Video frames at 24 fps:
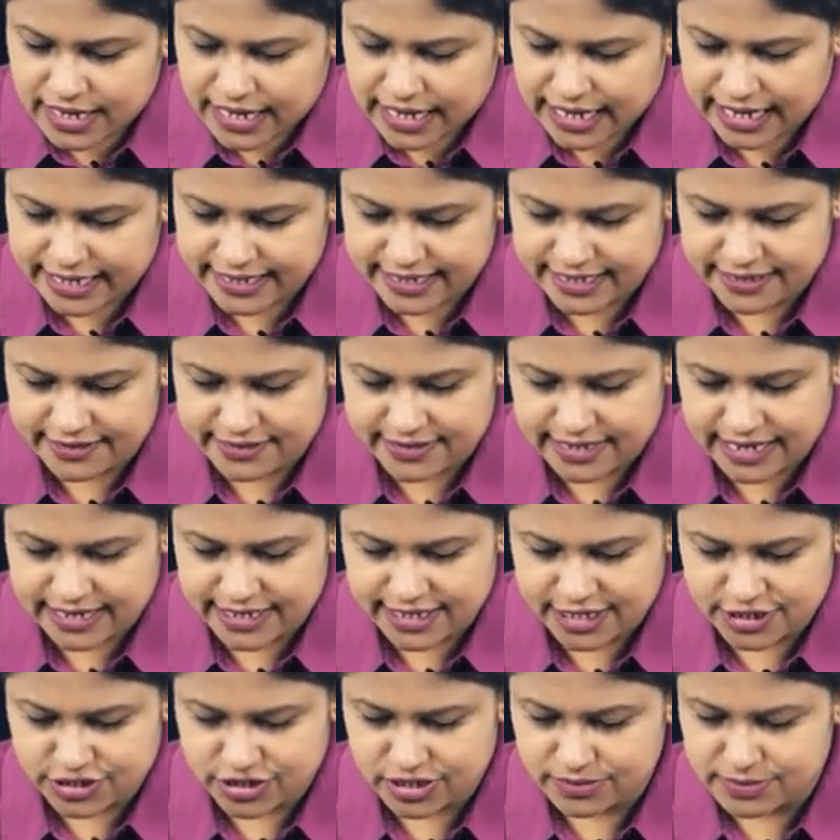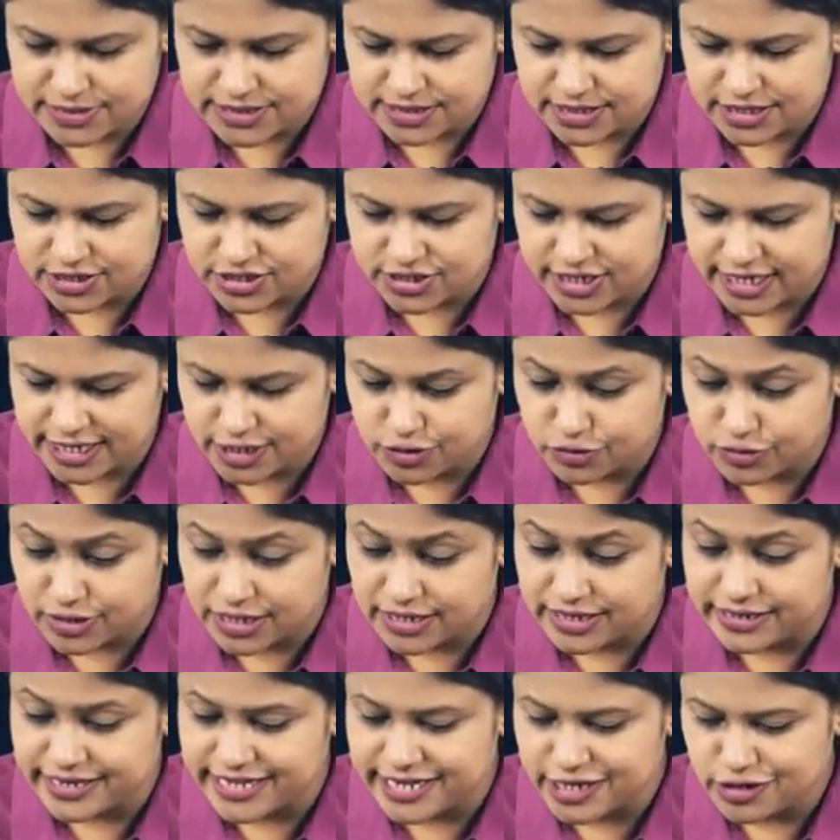and in retaliation, Mr. J took a
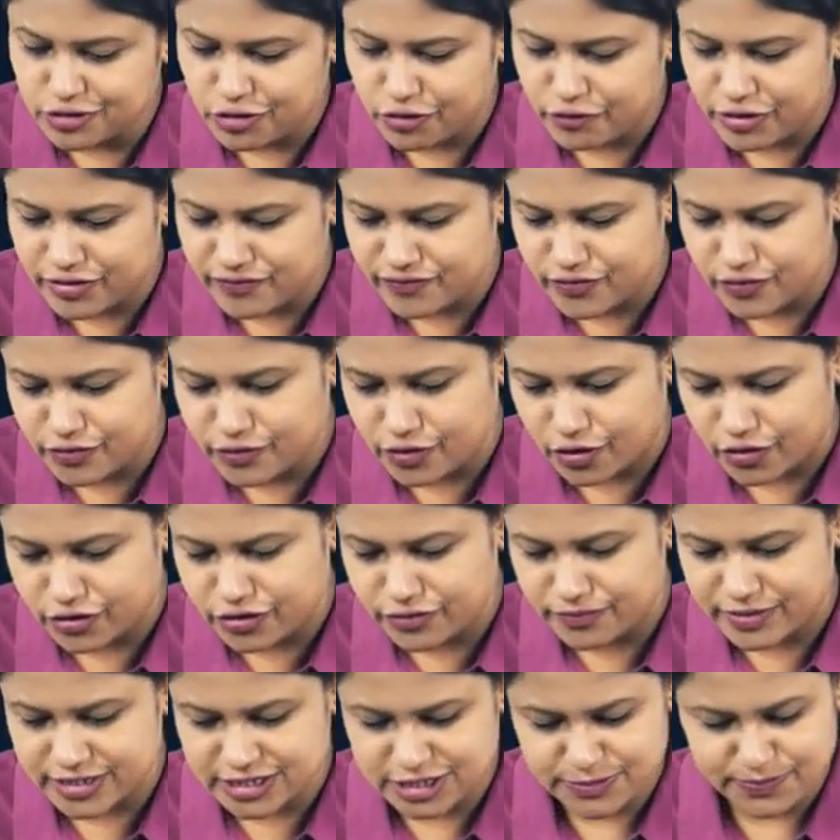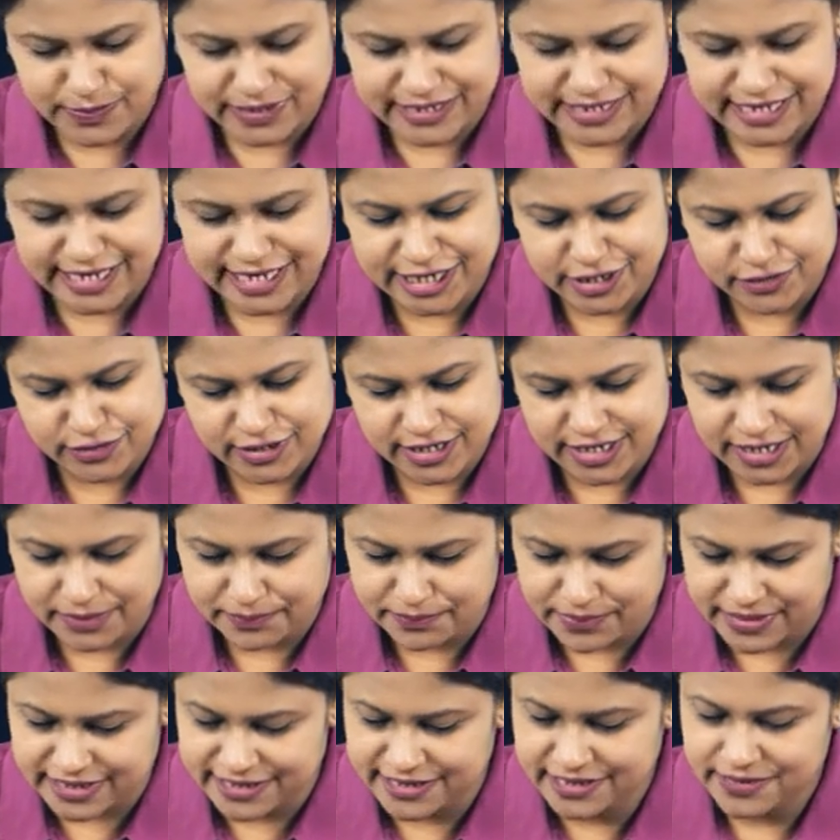lien over few documents pertaining to the
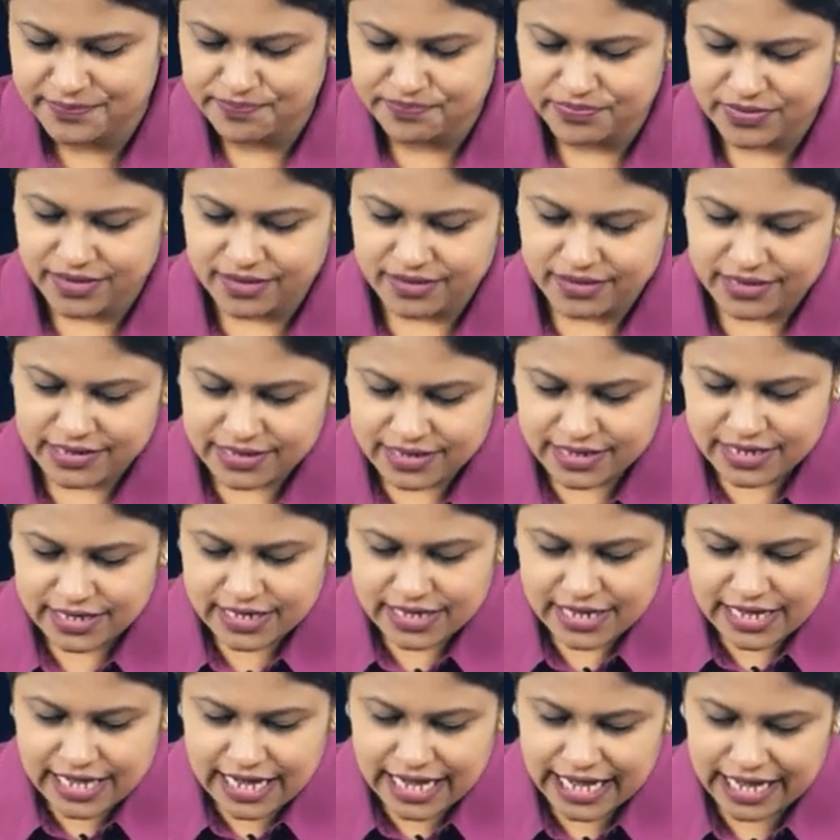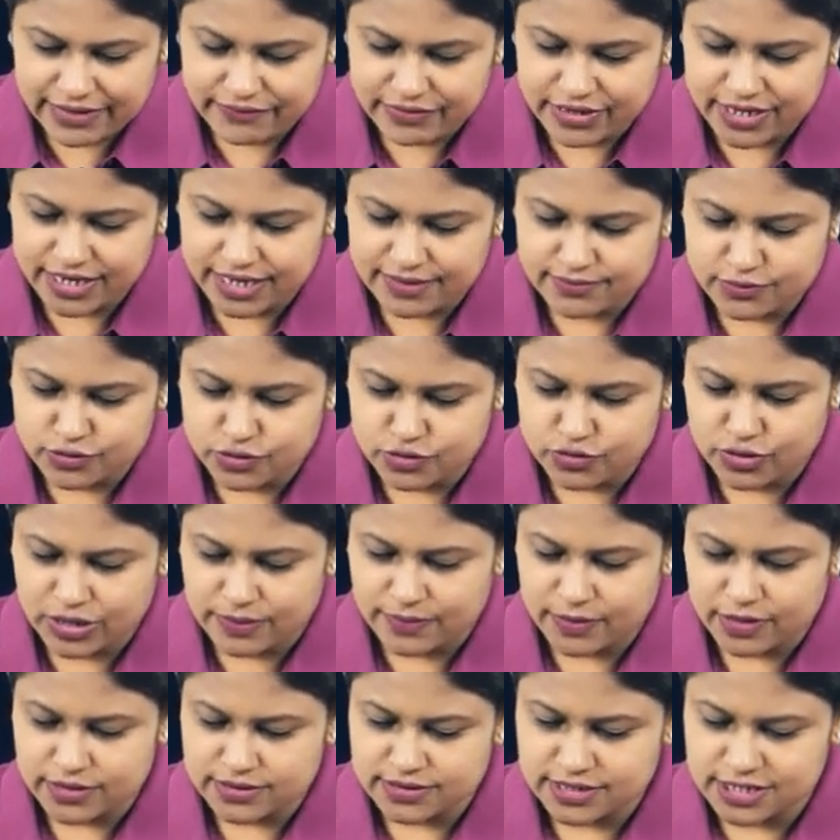company. Having come to know
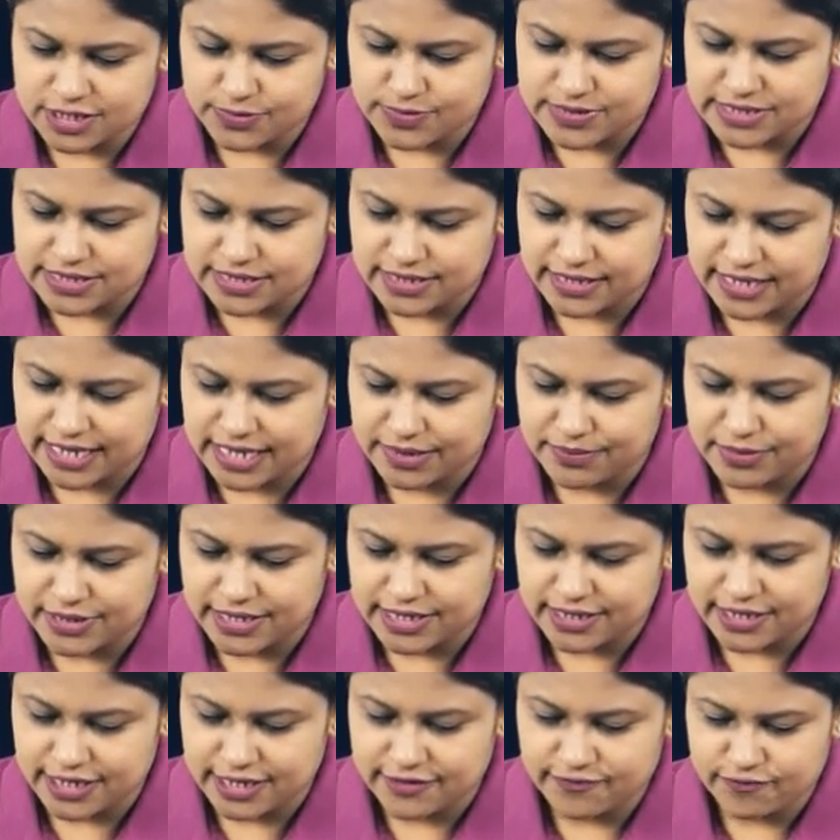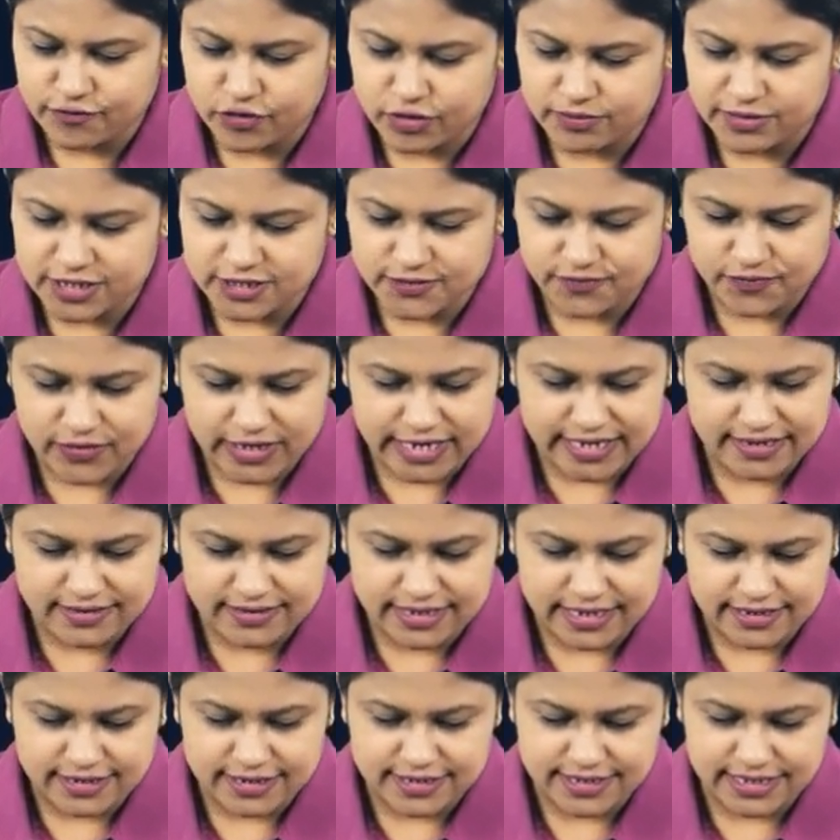about this, Mr. K immediately informed his friend
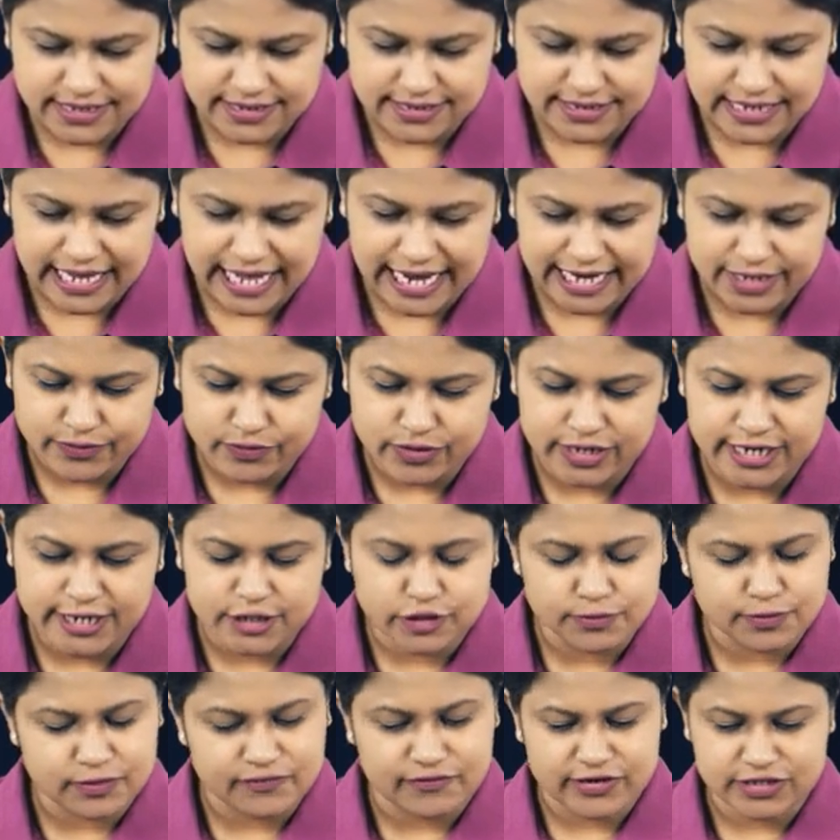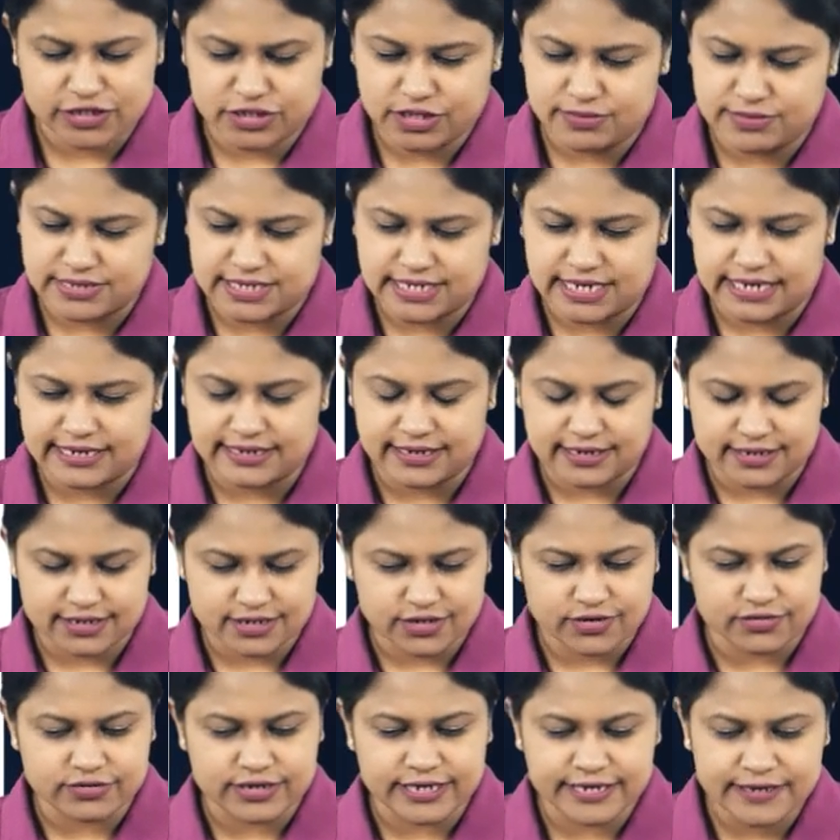that his act would lead to professional misconduct.
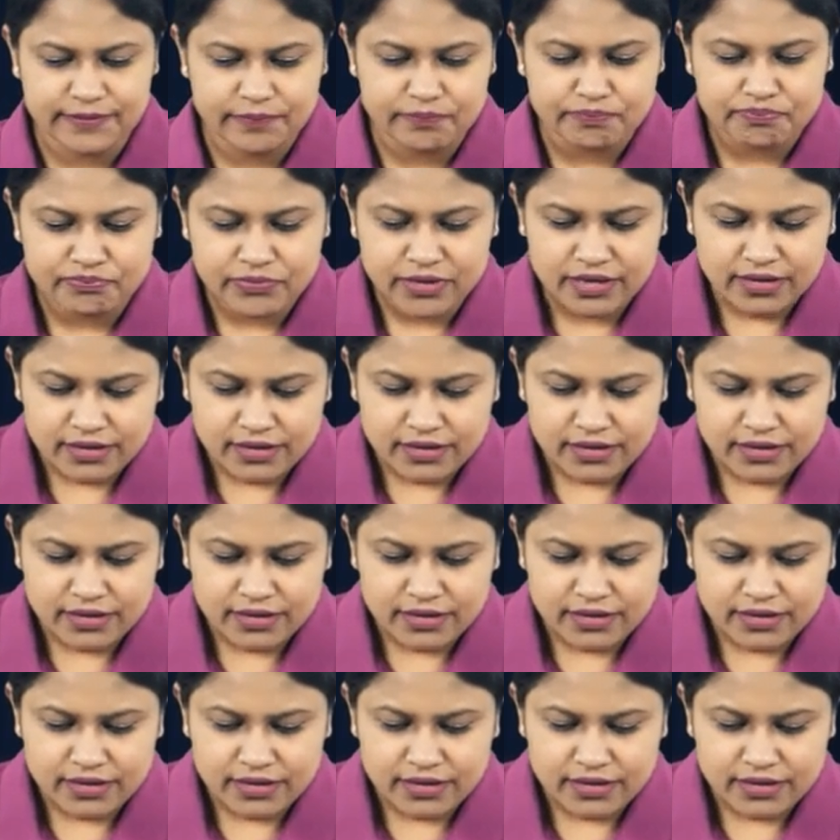Okay,